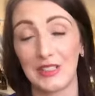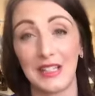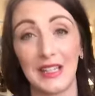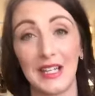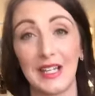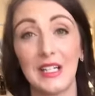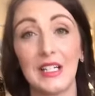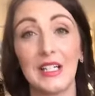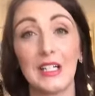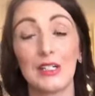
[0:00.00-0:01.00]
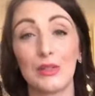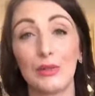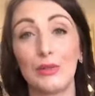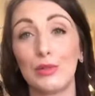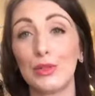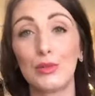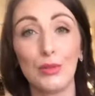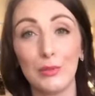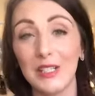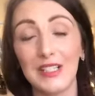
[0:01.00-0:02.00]
either. So don't
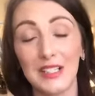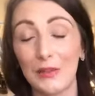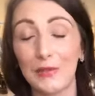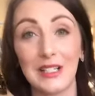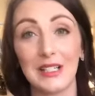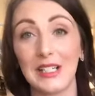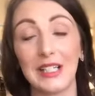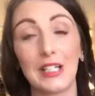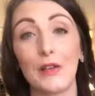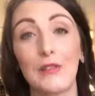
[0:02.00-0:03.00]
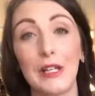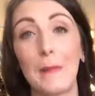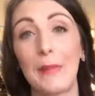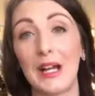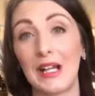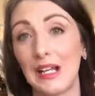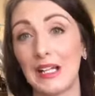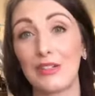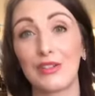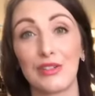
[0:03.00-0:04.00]
make yourself feel guilty or feel bad.
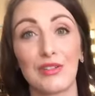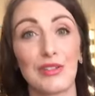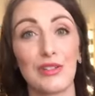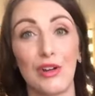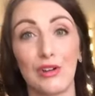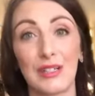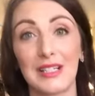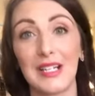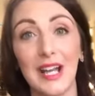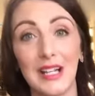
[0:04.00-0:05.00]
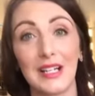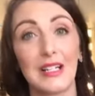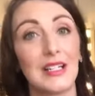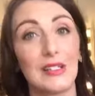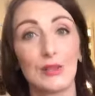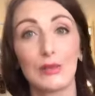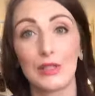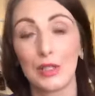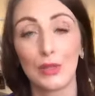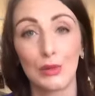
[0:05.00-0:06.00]
Let's just start tackling it so it's
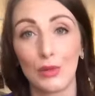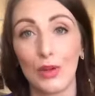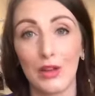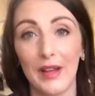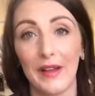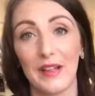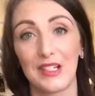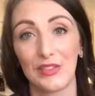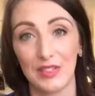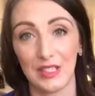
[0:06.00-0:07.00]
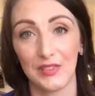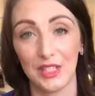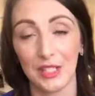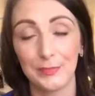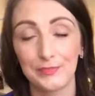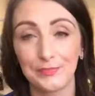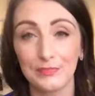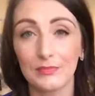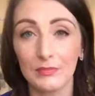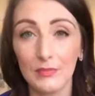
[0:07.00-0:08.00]
no longer a stress for you.
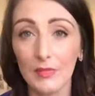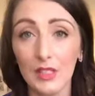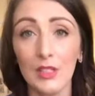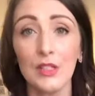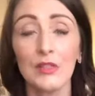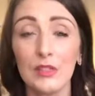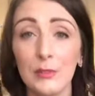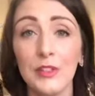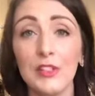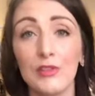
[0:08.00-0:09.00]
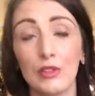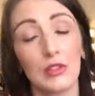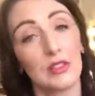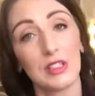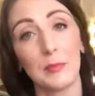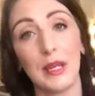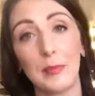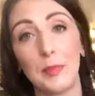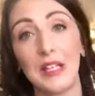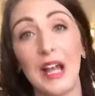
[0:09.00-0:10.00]
So some of the struggles you might
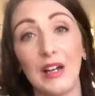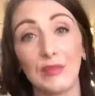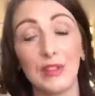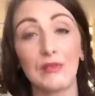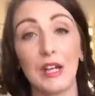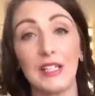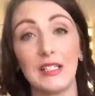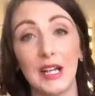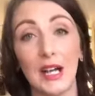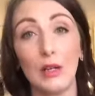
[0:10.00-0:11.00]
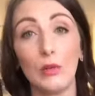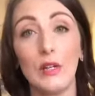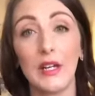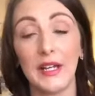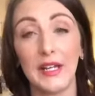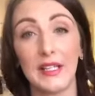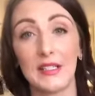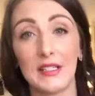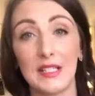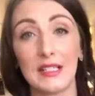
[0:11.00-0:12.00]
be having right now is
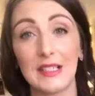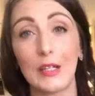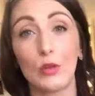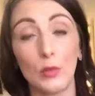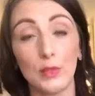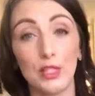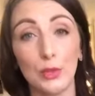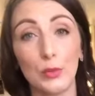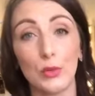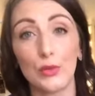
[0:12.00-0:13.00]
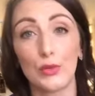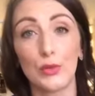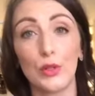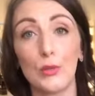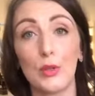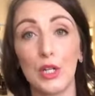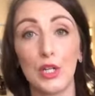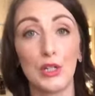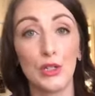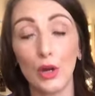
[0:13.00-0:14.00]
things like opening your wardrobe,
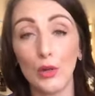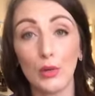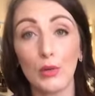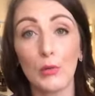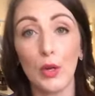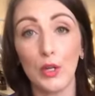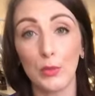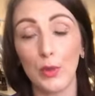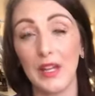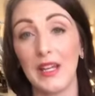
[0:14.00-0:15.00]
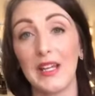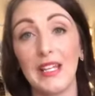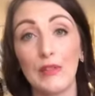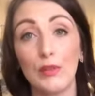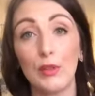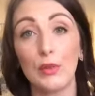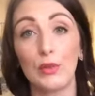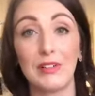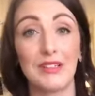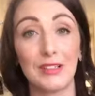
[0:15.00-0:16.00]
not knowing what to wear, even though
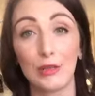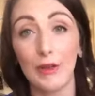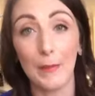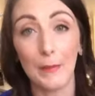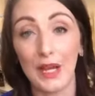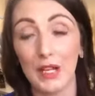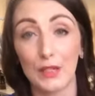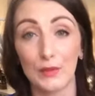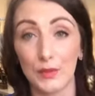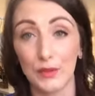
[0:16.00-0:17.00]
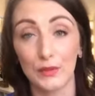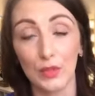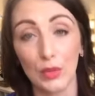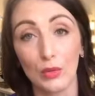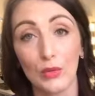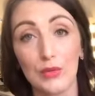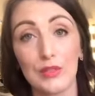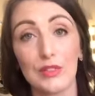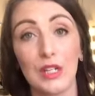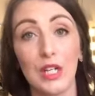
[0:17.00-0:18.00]
it's cram-packed full of clothes.
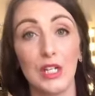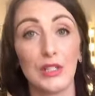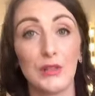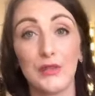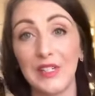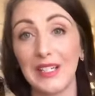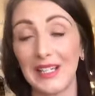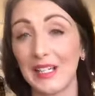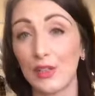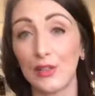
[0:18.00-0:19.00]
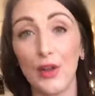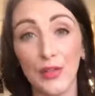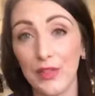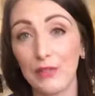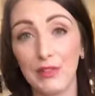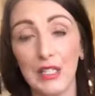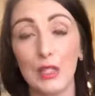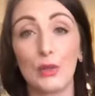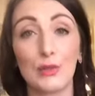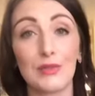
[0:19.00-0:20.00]
You feel like nothing really
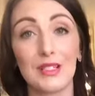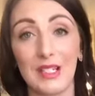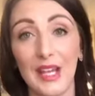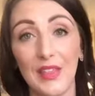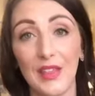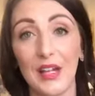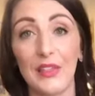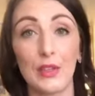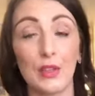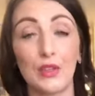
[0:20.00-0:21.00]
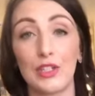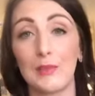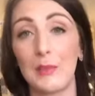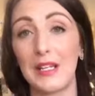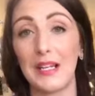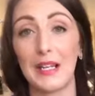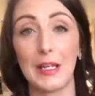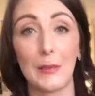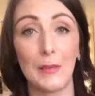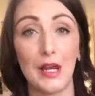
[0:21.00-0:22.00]
goes together. There could just be like a
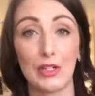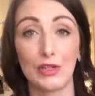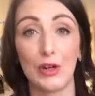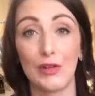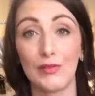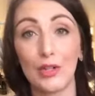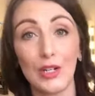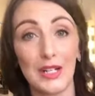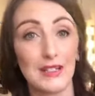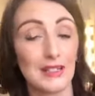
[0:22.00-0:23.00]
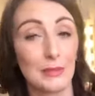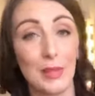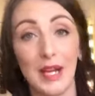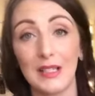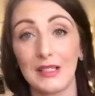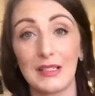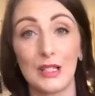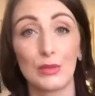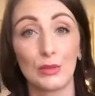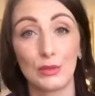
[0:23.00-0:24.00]
mash of colours and patterns that
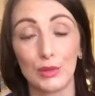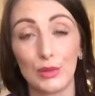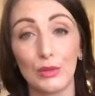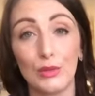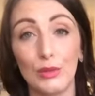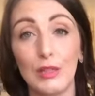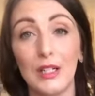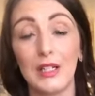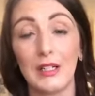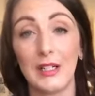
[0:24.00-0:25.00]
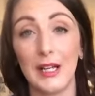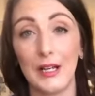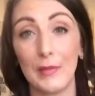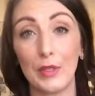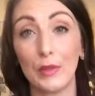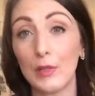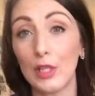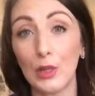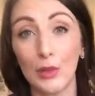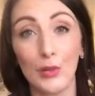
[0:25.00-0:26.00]
don't go. There could be
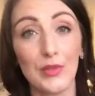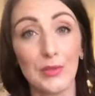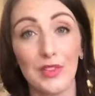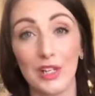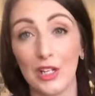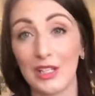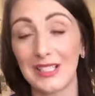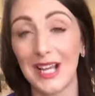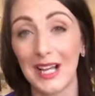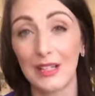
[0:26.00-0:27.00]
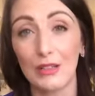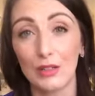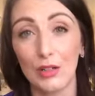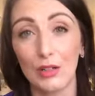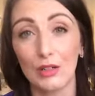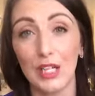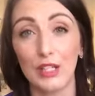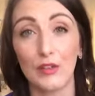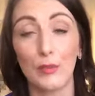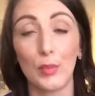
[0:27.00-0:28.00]
clothes with a lot of tags on that
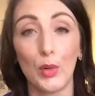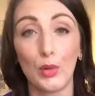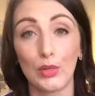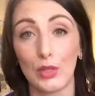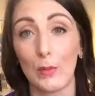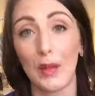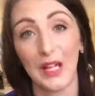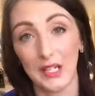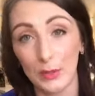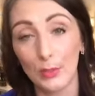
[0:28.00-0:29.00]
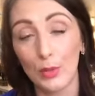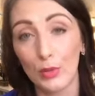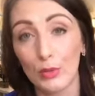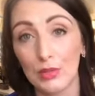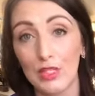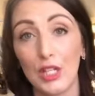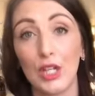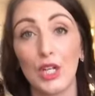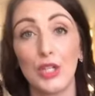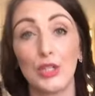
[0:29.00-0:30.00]
you've bought or panic bought.
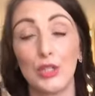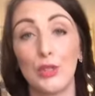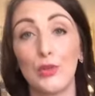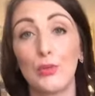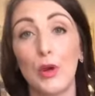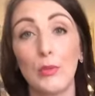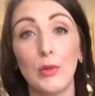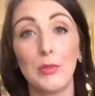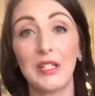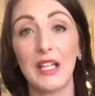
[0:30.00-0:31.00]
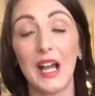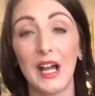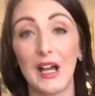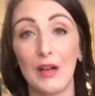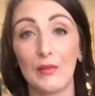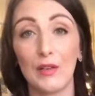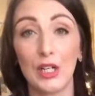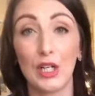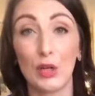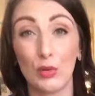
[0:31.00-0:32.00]
You probably have
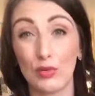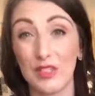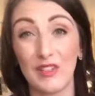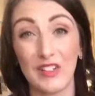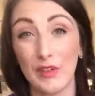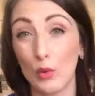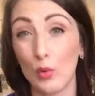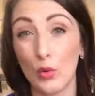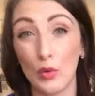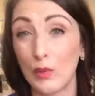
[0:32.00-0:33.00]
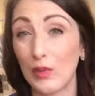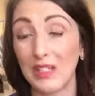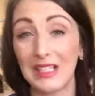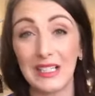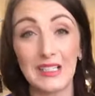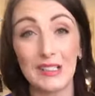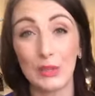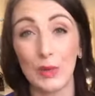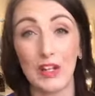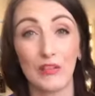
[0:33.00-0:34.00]
clothes you've never worn for at least
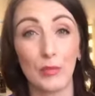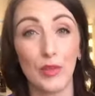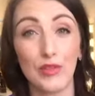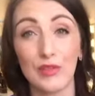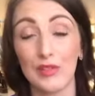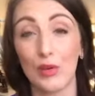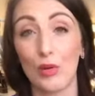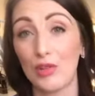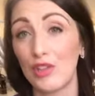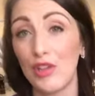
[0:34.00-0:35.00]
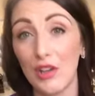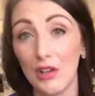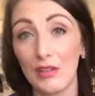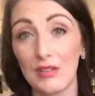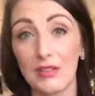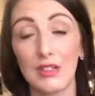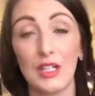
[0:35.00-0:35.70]
12 months or years.